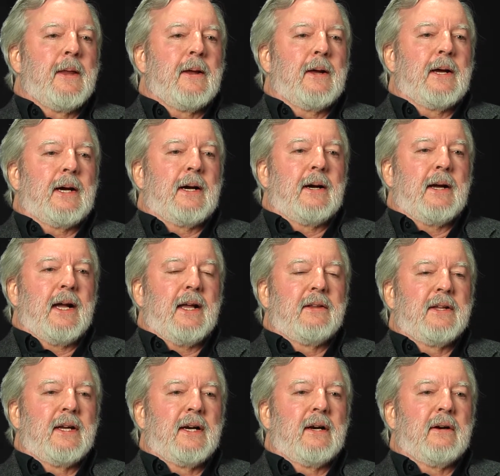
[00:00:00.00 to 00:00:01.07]
and
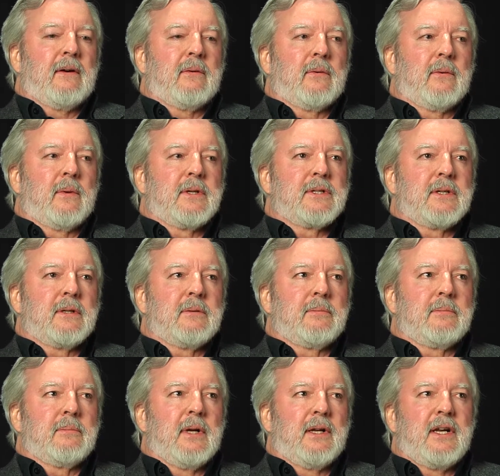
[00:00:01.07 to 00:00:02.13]
there was
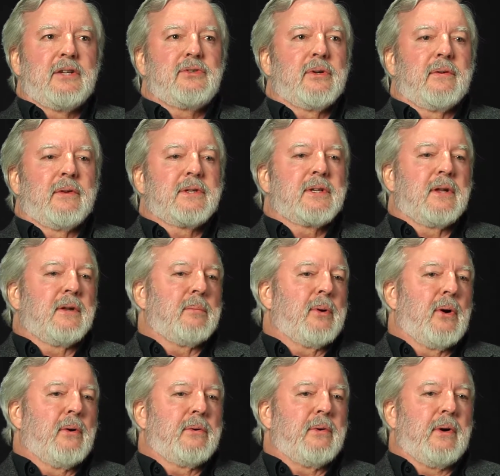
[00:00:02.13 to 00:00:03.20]
an issue of the Southern
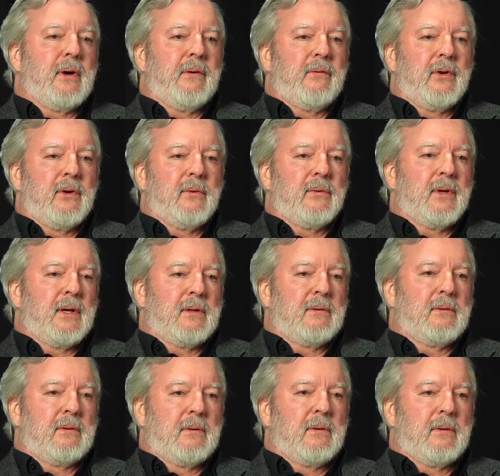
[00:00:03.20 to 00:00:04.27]
Poetry Review that
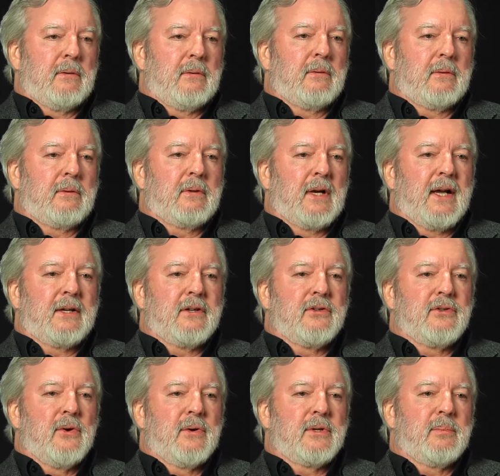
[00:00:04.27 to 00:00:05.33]
collected
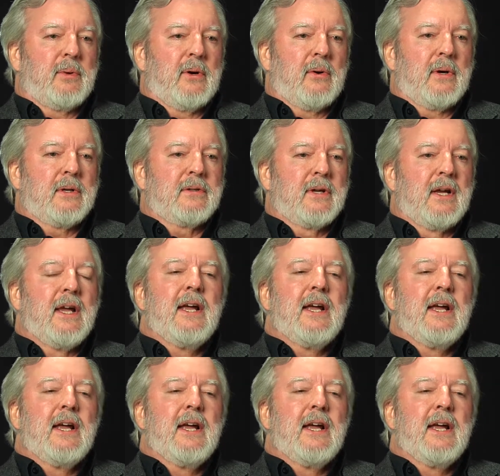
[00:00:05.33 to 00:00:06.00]
Georgia poets.